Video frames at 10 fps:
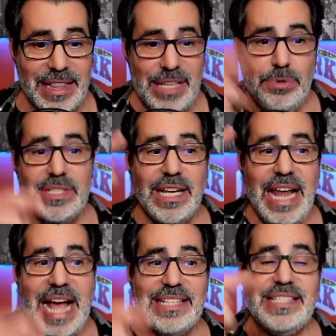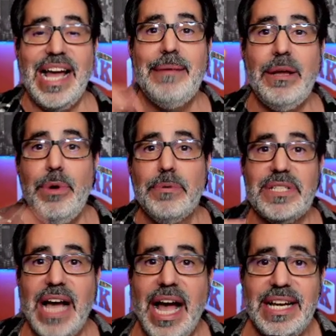This was the last time that we were
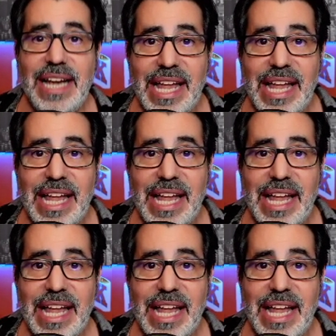tied in the